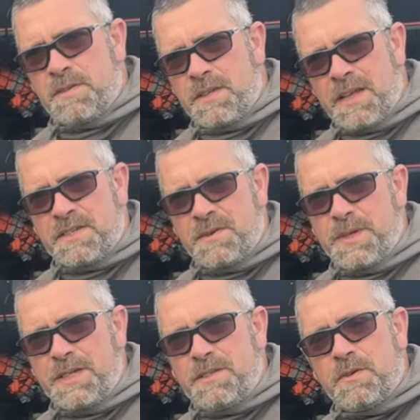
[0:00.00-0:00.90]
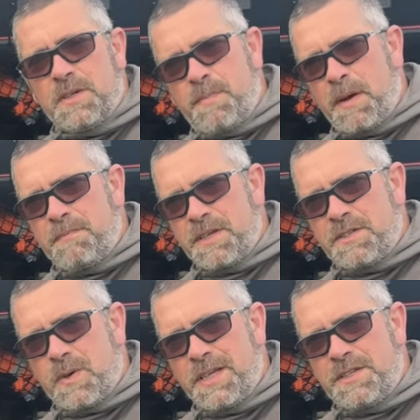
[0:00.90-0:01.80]
the next thing we need to do is pump this
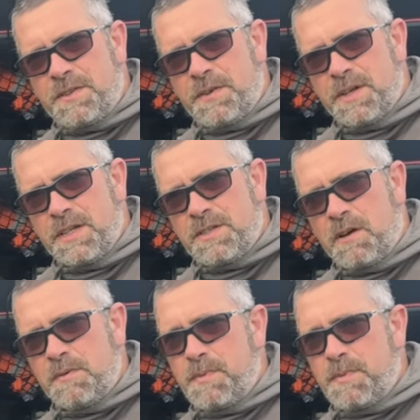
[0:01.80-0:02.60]
20 to 30 times.